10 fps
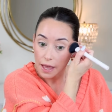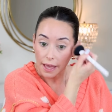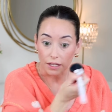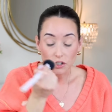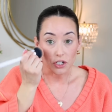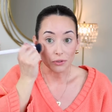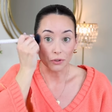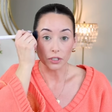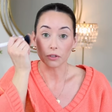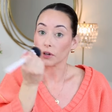And she's
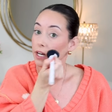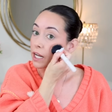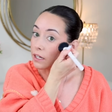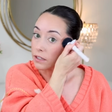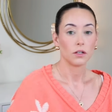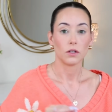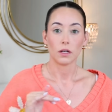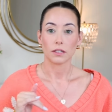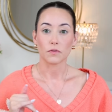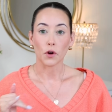really great at it.
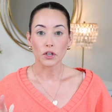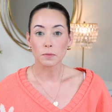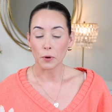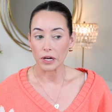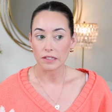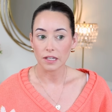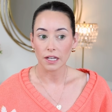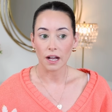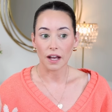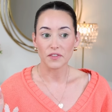As far as
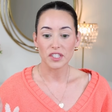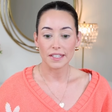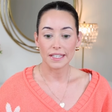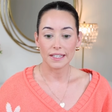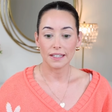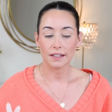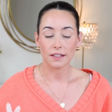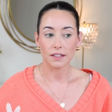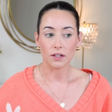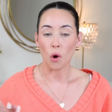pricing, I've
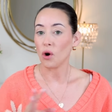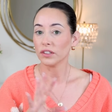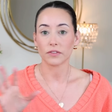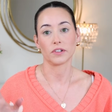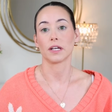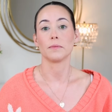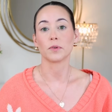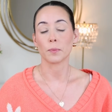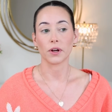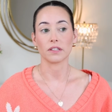seen all different types of
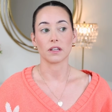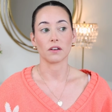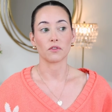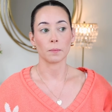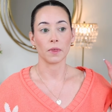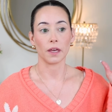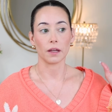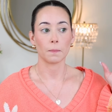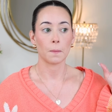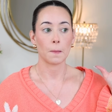pricing from like